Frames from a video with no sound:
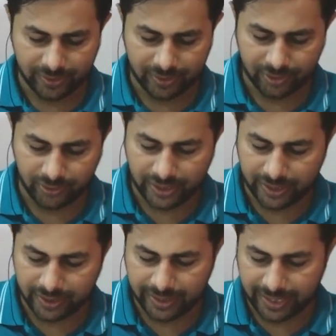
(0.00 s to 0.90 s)
so you
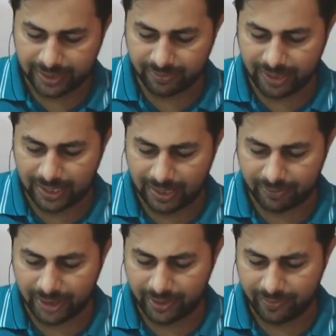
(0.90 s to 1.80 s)
get h by
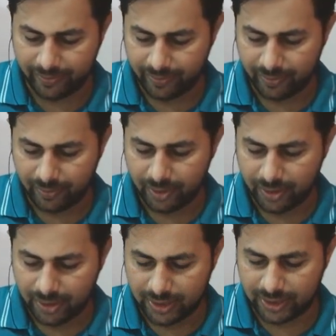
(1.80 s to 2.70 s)
lambda
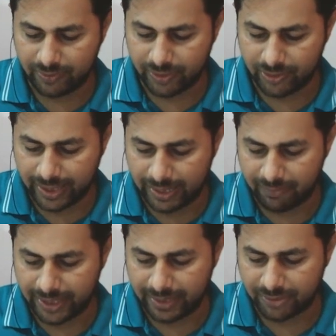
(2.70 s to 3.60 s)
is equal to m
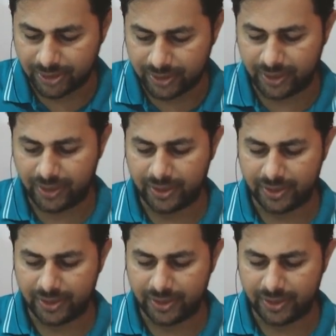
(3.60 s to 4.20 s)
times c.